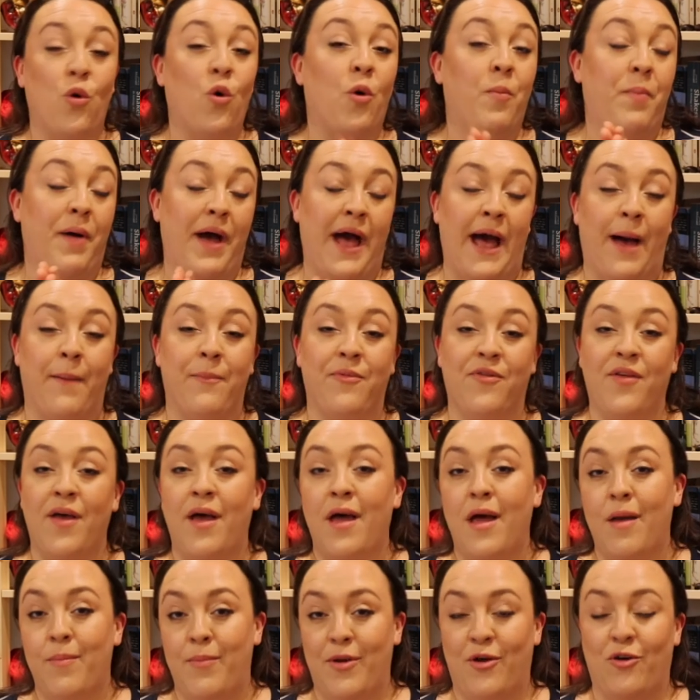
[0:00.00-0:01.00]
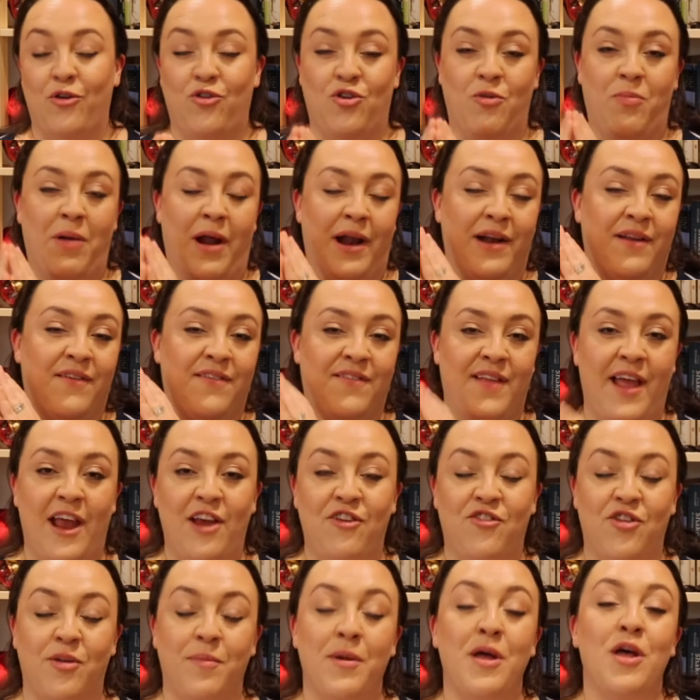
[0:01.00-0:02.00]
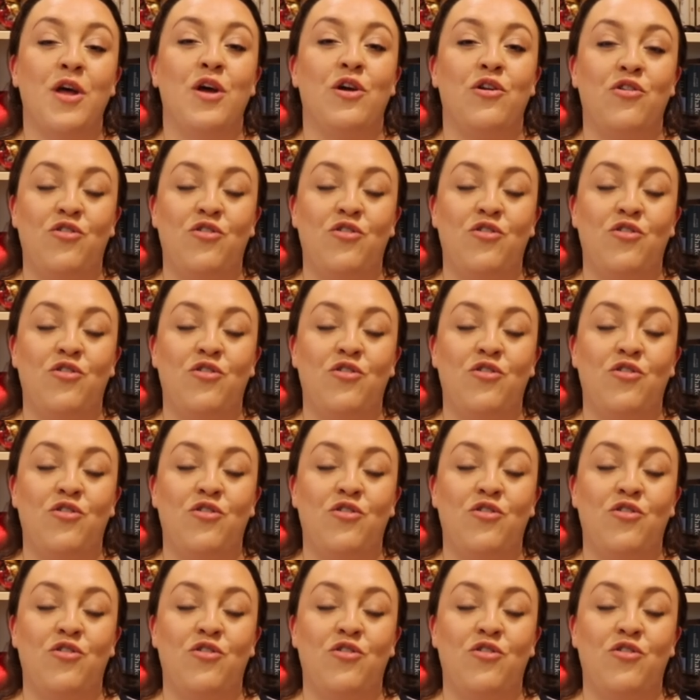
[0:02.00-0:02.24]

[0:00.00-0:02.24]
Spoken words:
or perhaps because you're planning to stage them,